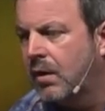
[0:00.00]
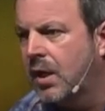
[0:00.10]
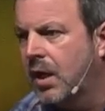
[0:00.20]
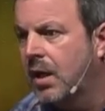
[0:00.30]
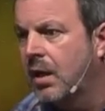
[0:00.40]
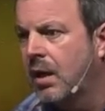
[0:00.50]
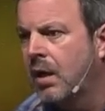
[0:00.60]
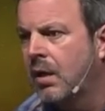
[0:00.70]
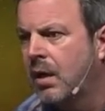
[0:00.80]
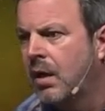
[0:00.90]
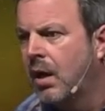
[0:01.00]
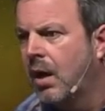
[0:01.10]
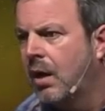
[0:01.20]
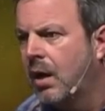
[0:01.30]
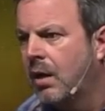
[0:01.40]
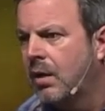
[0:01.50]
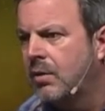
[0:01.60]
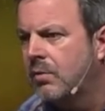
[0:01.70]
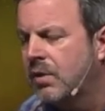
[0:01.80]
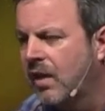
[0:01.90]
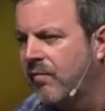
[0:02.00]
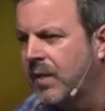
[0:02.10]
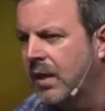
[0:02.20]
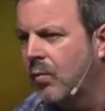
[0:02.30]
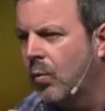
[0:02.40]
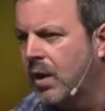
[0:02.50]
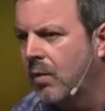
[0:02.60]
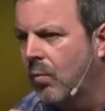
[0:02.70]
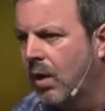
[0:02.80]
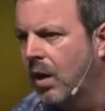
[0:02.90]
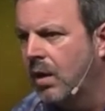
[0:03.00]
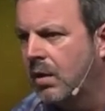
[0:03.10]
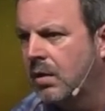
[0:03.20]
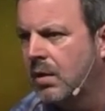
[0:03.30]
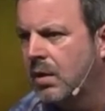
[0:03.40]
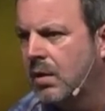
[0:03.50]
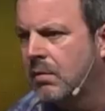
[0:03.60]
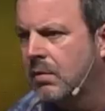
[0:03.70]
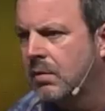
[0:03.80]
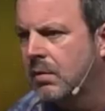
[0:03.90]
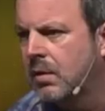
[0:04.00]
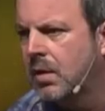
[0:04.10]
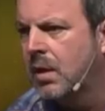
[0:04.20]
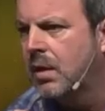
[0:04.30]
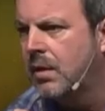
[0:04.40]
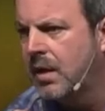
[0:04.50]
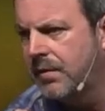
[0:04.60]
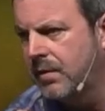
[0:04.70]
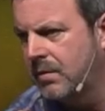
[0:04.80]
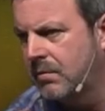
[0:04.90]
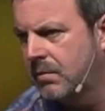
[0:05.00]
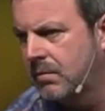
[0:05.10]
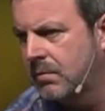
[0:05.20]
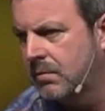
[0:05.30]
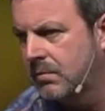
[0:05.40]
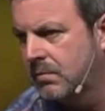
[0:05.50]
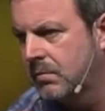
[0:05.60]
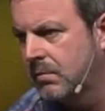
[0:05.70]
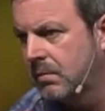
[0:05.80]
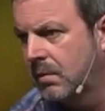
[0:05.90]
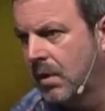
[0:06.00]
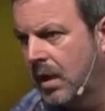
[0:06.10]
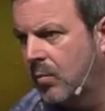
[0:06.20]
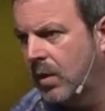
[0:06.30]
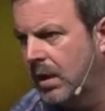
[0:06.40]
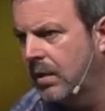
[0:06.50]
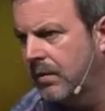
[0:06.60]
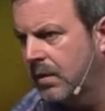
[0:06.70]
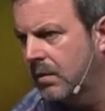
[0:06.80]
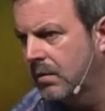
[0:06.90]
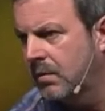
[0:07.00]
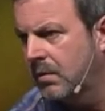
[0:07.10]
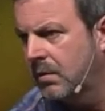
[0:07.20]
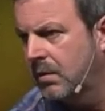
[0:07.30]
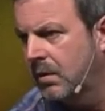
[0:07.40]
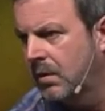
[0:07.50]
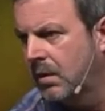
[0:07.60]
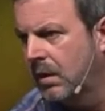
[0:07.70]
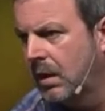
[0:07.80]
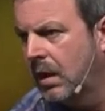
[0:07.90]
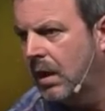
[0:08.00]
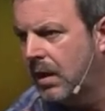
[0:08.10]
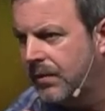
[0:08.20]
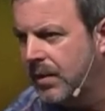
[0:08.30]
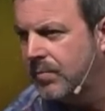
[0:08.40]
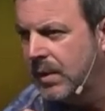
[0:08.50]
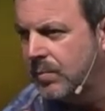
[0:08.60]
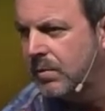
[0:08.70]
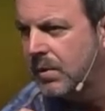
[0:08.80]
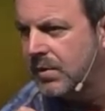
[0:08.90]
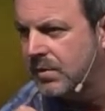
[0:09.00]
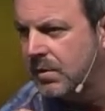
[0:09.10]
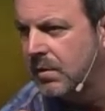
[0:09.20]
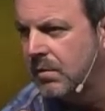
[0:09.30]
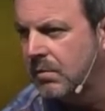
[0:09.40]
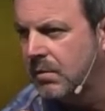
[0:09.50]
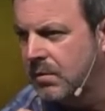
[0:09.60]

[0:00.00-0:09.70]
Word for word: Okay, you love me. What do you want? Nothing. I don't want anything. I think people are so